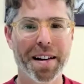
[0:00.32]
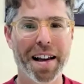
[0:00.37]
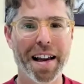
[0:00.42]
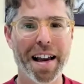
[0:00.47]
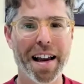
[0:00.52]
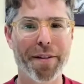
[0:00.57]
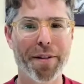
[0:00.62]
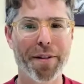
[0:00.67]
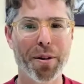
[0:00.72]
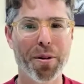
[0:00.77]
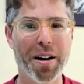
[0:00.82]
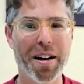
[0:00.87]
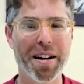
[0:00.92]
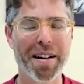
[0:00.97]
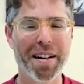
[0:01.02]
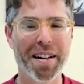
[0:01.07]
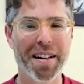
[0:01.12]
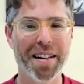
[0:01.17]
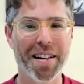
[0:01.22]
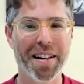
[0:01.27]
Hey
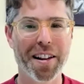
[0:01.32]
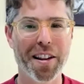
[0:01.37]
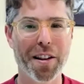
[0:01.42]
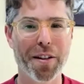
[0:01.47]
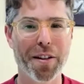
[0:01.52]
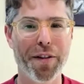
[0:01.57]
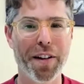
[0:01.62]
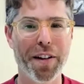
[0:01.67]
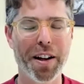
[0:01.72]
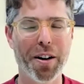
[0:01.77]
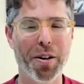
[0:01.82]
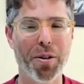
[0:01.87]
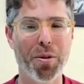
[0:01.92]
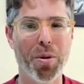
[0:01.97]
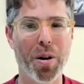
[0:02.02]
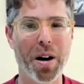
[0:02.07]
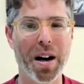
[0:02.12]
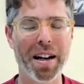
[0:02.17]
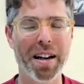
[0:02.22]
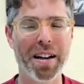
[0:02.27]
everyone, this is video
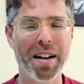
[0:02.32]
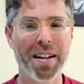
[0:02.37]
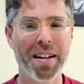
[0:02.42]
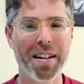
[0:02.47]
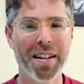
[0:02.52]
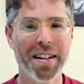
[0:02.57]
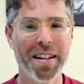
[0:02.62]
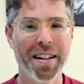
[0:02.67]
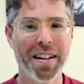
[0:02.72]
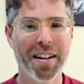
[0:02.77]
one